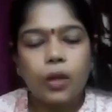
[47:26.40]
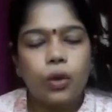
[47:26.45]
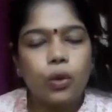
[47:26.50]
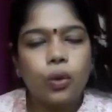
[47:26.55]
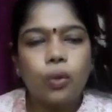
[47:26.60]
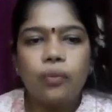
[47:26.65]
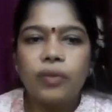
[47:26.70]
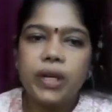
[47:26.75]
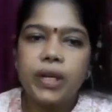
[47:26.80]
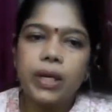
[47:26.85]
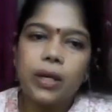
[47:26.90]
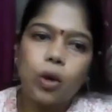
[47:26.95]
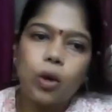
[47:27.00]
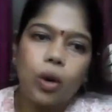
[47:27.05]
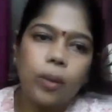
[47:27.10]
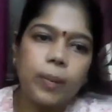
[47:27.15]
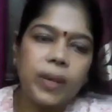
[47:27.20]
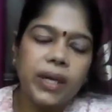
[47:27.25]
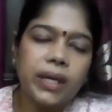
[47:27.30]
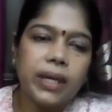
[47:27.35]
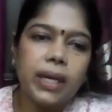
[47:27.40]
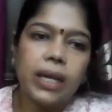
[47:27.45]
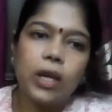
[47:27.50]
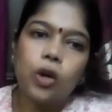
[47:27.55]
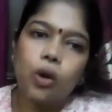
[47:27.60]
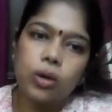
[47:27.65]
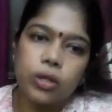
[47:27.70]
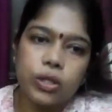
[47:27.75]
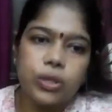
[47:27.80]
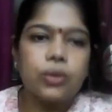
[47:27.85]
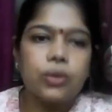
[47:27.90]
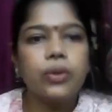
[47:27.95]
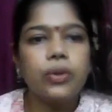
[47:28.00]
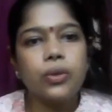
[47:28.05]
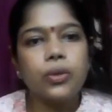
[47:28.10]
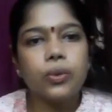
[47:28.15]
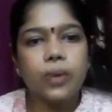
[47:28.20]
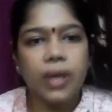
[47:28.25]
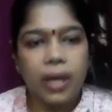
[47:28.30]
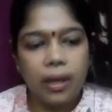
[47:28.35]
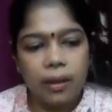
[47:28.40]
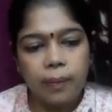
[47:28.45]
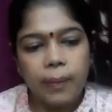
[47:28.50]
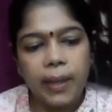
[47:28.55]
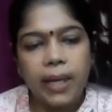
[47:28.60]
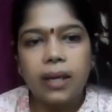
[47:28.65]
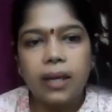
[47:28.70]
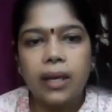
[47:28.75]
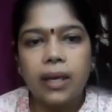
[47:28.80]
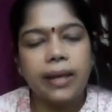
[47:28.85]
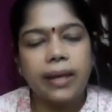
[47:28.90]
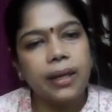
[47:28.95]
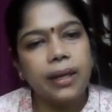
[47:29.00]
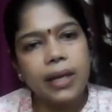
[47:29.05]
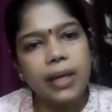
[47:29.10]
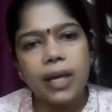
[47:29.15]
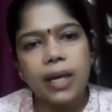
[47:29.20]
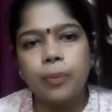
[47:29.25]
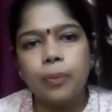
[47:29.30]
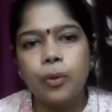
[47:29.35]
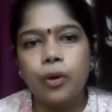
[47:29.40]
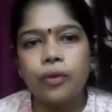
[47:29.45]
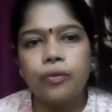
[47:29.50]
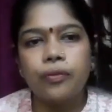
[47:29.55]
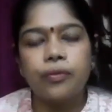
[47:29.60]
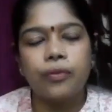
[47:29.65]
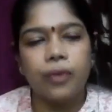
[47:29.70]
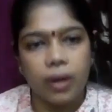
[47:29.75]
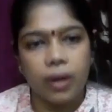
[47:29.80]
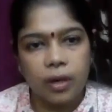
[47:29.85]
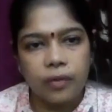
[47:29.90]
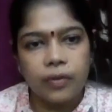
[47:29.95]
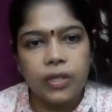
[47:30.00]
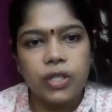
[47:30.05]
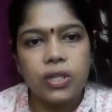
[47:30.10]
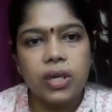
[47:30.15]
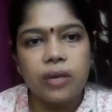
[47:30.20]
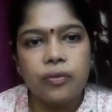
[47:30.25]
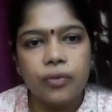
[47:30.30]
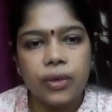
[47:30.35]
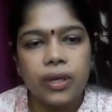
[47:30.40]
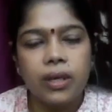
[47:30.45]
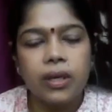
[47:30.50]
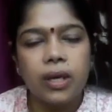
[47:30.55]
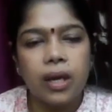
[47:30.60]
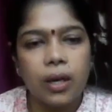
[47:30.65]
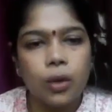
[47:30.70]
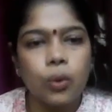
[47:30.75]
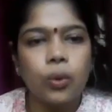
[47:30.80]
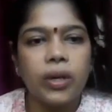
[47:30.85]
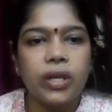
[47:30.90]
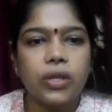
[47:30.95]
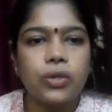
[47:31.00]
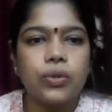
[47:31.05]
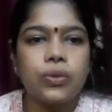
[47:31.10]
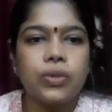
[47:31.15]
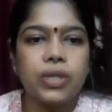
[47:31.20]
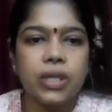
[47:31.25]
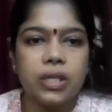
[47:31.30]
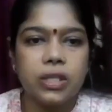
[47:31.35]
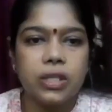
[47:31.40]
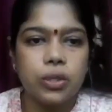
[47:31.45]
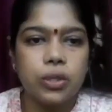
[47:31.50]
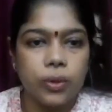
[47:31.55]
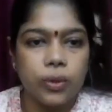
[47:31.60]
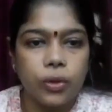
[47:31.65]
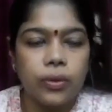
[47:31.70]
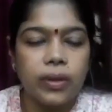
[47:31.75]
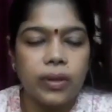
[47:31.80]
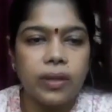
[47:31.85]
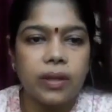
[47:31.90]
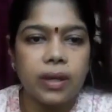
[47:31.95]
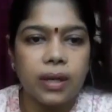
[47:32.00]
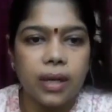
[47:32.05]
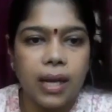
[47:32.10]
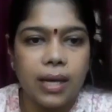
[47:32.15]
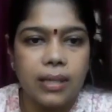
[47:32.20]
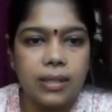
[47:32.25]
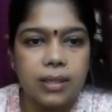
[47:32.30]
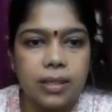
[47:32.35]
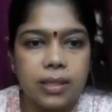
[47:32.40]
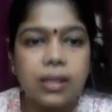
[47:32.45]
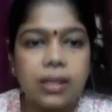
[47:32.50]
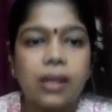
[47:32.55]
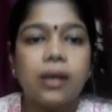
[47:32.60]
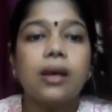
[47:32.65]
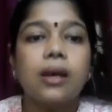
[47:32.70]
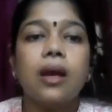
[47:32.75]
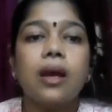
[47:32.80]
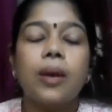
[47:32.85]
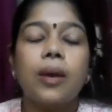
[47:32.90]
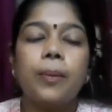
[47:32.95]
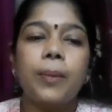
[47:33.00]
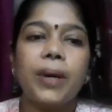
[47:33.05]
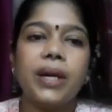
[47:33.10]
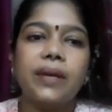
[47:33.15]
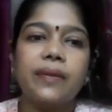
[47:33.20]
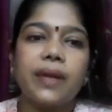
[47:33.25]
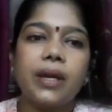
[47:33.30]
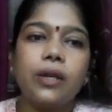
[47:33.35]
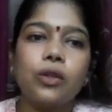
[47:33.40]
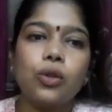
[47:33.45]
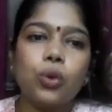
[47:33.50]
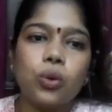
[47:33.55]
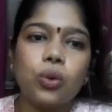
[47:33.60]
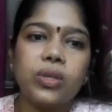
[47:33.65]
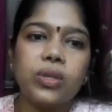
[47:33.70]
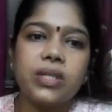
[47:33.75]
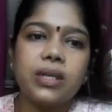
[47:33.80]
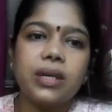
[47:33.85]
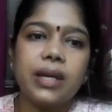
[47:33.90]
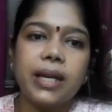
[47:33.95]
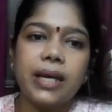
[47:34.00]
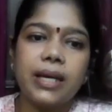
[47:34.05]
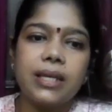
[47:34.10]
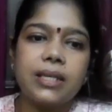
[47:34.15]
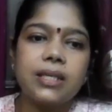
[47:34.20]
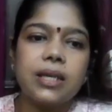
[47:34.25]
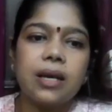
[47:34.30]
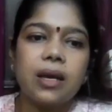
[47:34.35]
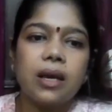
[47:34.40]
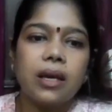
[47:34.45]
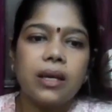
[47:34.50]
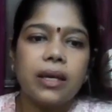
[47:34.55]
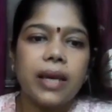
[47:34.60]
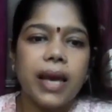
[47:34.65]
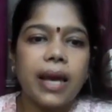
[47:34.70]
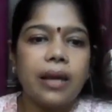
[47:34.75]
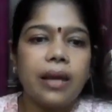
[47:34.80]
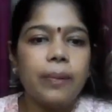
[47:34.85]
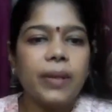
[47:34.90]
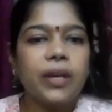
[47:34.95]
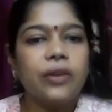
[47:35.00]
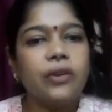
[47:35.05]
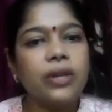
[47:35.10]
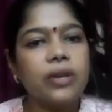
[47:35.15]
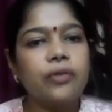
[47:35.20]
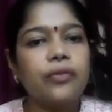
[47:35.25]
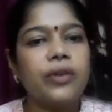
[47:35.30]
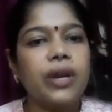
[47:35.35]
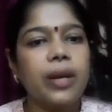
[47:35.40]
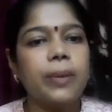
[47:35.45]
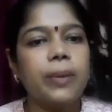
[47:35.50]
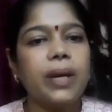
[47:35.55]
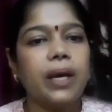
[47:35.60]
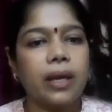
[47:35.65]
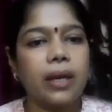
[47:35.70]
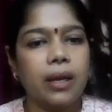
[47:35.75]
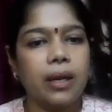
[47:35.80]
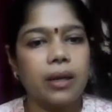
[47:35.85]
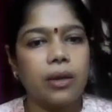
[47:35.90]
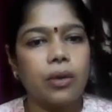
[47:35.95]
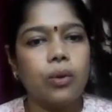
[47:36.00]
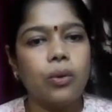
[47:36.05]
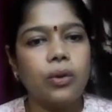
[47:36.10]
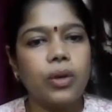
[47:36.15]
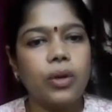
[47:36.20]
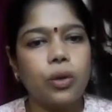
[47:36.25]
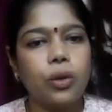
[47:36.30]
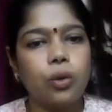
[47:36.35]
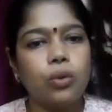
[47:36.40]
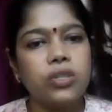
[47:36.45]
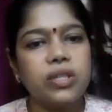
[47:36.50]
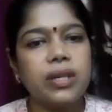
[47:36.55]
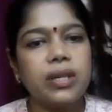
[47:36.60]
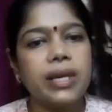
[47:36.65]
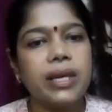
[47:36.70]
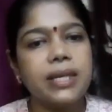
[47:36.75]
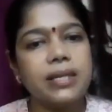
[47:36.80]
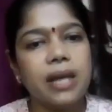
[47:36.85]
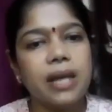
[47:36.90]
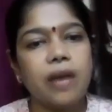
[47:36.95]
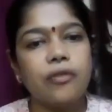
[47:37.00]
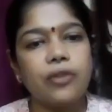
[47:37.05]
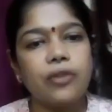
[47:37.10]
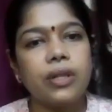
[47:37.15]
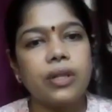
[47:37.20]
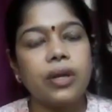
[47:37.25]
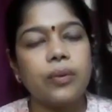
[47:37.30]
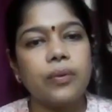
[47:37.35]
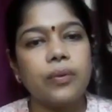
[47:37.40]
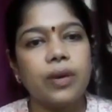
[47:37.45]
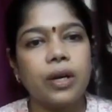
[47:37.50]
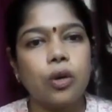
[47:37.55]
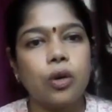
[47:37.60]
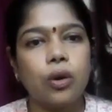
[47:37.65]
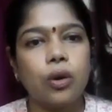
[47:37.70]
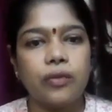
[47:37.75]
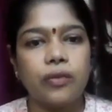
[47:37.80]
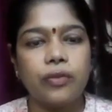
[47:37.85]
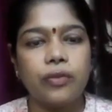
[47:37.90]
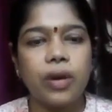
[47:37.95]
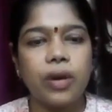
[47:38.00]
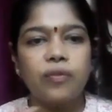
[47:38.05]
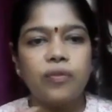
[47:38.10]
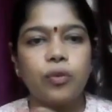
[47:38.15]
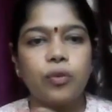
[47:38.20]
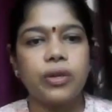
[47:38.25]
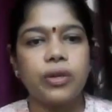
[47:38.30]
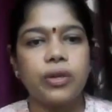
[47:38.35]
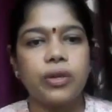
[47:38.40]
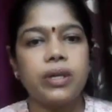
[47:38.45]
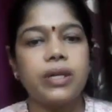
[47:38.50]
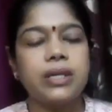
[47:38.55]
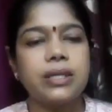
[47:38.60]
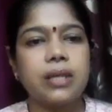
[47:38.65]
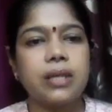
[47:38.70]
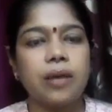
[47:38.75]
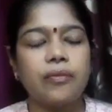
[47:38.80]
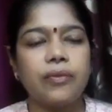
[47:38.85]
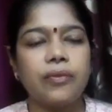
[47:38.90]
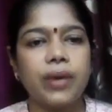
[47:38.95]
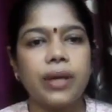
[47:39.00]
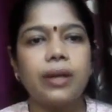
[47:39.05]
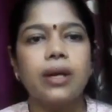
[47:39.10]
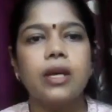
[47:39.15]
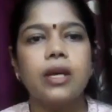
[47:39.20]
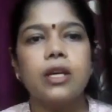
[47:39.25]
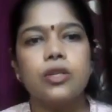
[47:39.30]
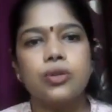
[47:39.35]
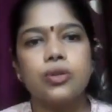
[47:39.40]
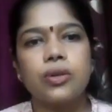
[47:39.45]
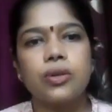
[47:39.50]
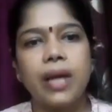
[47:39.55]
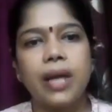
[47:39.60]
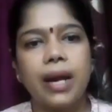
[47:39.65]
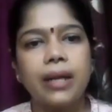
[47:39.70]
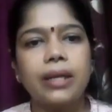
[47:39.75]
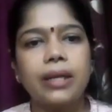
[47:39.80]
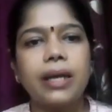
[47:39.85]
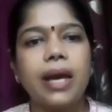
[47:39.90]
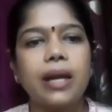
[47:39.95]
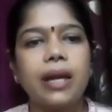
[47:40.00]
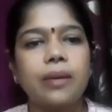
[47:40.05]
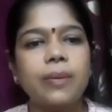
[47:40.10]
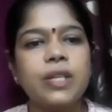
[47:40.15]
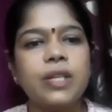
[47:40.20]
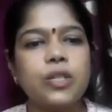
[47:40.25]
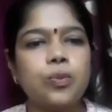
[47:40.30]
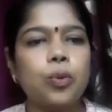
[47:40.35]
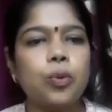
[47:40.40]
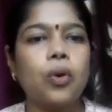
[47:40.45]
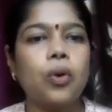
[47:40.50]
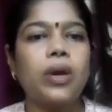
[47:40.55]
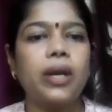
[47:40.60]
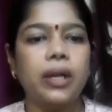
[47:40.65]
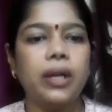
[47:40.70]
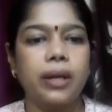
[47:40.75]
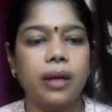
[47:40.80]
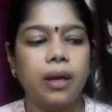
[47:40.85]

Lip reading: So with a normal clay also, you can make any type of work which we are going to teach you during the classes. But then those clays can be reframed again. No, those clays after the work, or if you have put it somewhere, so that can be spoiled.